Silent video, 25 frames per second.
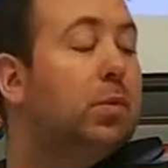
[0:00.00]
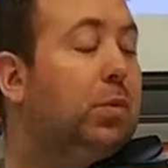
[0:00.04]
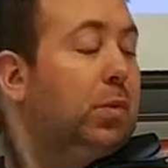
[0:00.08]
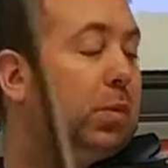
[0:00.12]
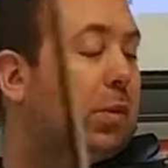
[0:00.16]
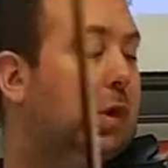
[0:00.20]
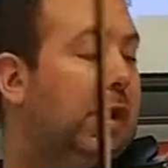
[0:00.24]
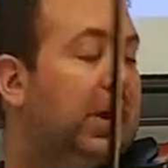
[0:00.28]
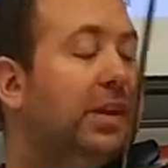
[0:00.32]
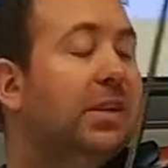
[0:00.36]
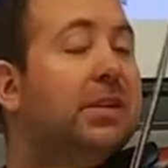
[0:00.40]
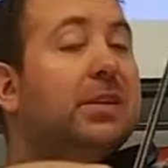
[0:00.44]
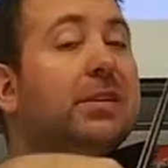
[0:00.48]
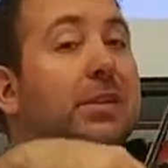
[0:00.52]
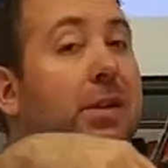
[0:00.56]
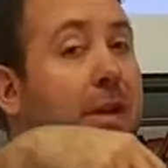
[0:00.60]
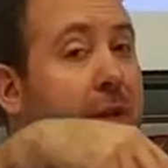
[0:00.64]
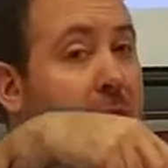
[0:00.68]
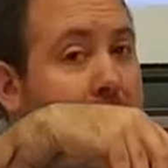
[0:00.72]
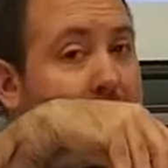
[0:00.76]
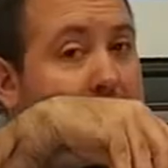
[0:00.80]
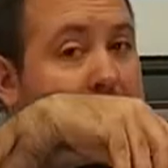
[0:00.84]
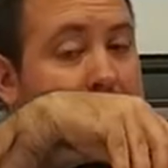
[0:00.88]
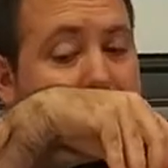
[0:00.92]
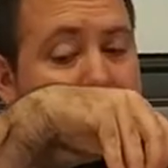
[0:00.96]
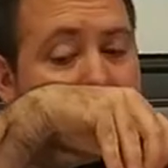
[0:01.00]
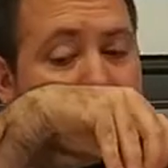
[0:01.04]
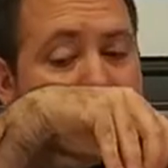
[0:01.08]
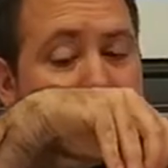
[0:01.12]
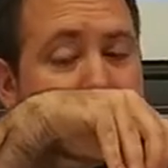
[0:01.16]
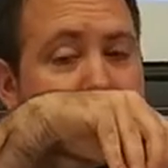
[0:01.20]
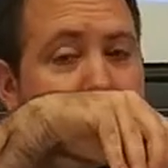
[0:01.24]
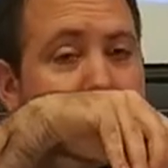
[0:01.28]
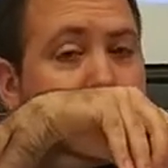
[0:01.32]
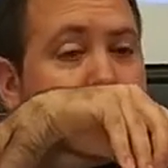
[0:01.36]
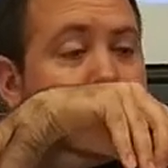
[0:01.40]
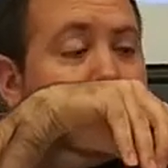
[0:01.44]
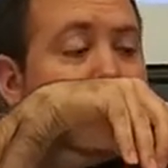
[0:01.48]
1,
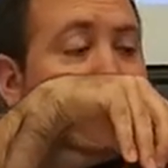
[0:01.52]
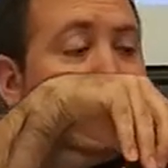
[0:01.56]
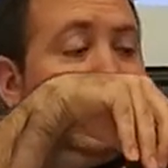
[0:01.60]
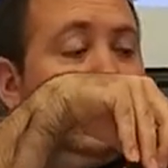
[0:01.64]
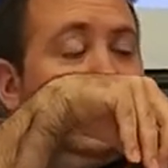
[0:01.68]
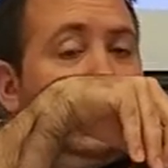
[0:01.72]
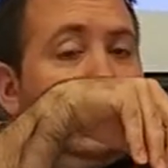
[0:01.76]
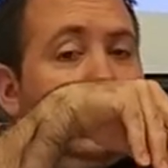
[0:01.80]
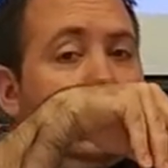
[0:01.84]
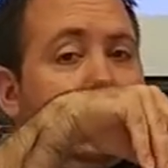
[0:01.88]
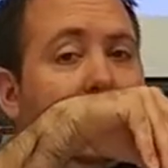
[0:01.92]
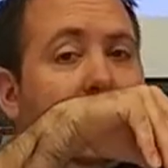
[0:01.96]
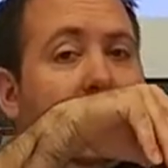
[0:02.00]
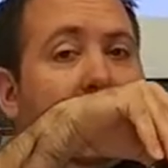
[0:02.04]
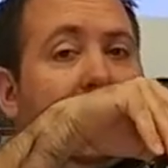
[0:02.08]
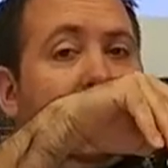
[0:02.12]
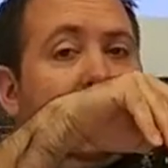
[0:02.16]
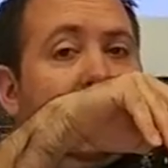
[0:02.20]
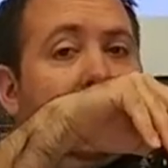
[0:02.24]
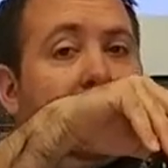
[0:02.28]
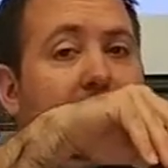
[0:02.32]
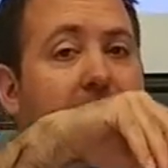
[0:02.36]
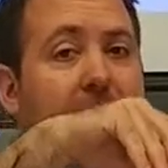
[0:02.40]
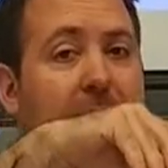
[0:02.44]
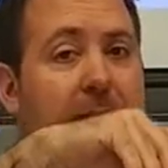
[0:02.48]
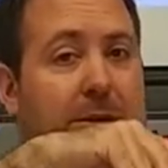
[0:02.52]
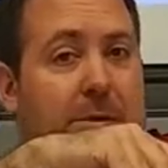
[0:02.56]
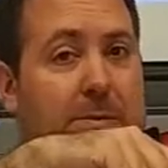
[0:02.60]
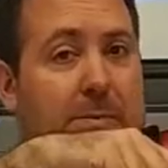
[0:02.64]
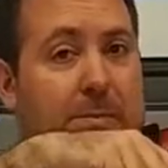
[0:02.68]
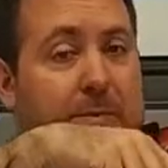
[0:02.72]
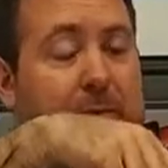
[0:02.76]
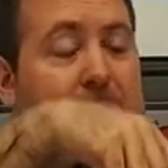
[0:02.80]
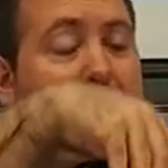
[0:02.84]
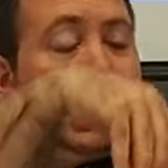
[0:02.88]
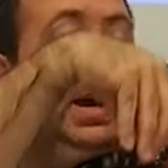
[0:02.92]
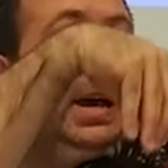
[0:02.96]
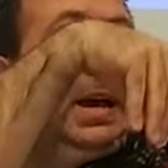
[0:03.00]
2, ready,
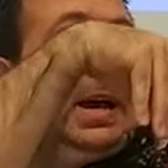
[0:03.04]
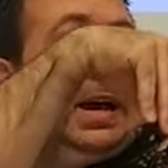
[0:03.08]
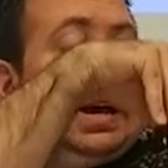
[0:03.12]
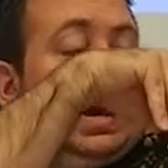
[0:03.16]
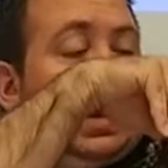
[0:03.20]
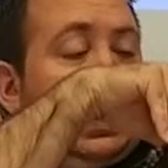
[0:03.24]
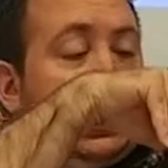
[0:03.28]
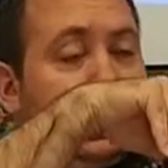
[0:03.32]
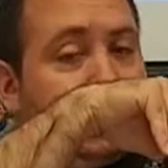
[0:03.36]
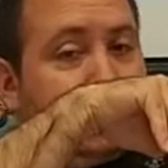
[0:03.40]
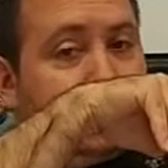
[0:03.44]
play.